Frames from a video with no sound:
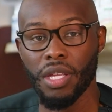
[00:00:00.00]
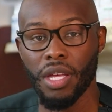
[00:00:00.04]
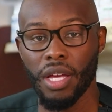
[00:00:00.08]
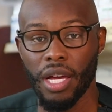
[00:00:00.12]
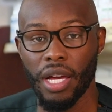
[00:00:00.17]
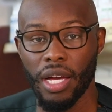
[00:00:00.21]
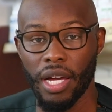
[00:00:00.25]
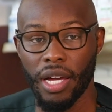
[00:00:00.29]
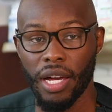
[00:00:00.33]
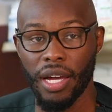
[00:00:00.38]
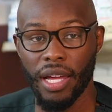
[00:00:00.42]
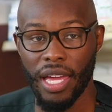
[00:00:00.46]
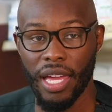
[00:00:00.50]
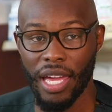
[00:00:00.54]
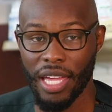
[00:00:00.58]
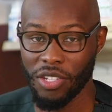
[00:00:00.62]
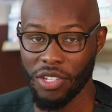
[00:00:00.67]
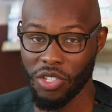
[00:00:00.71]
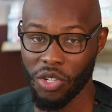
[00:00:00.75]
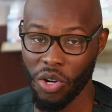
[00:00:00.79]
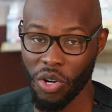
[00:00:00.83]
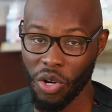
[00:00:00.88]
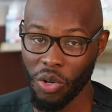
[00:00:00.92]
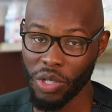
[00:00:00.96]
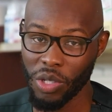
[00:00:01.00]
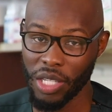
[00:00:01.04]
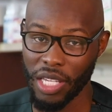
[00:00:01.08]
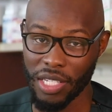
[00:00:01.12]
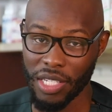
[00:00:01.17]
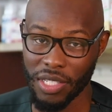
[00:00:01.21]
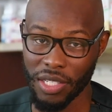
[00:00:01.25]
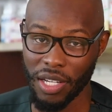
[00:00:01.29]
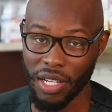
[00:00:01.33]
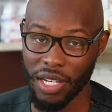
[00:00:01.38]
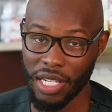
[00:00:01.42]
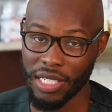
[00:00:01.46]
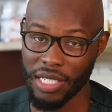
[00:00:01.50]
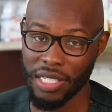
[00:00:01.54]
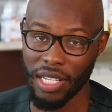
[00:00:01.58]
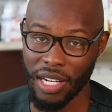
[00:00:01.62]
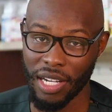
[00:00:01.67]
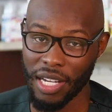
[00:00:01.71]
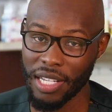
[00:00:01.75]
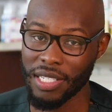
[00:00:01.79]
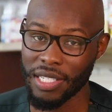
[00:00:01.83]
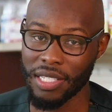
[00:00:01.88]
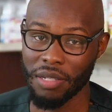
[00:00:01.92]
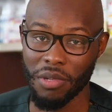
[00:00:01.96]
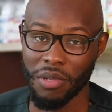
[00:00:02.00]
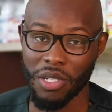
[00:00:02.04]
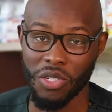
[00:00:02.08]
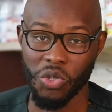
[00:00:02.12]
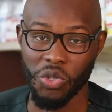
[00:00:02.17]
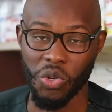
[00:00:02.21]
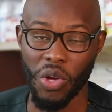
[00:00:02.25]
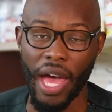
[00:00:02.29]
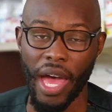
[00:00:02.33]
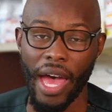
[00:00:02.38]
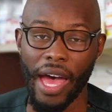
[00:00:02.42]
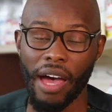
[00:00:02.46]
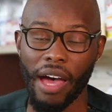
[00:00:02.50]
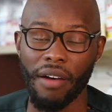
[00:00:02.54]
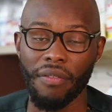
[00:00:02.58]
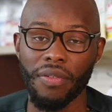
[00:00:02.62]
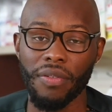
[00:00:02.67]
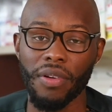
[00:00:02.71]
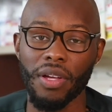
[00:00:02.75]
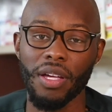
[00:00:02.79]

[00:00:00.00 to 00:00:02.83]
and you're only as good as the customers you have.